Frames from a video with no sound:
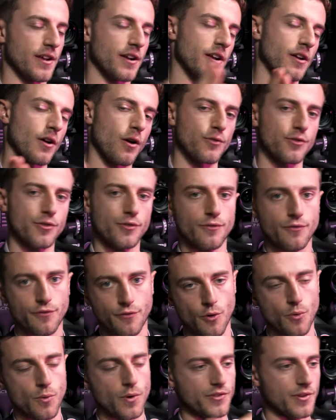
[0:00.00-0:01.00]
it goes
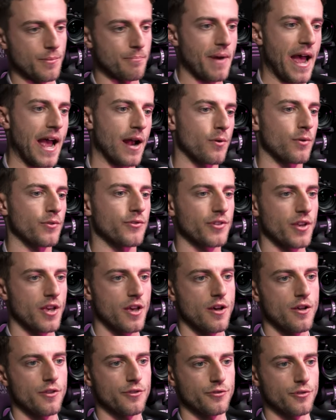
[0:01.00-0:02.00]
forwards and backwards
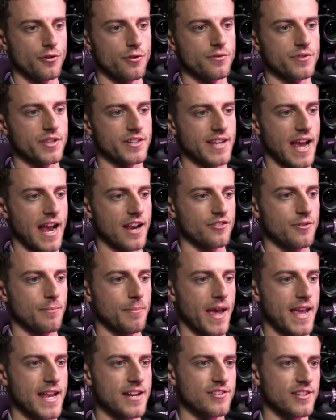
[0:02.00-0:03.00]
through the dash
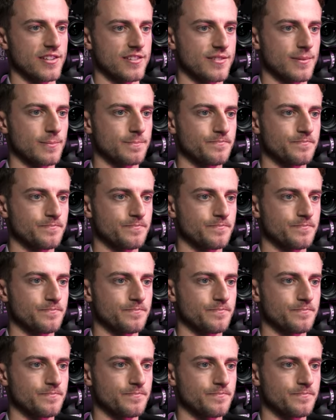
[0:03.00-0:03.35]
pages.